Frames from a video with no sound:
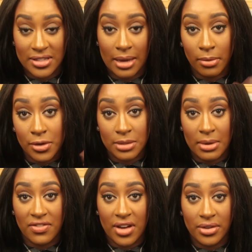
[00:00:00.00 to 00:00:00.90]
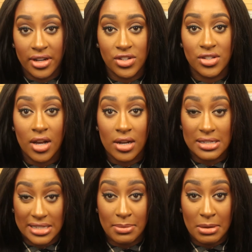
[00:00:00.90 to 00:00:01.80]
that most of my foundations are
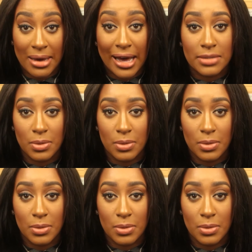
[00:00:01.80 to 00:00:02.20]
semi-matte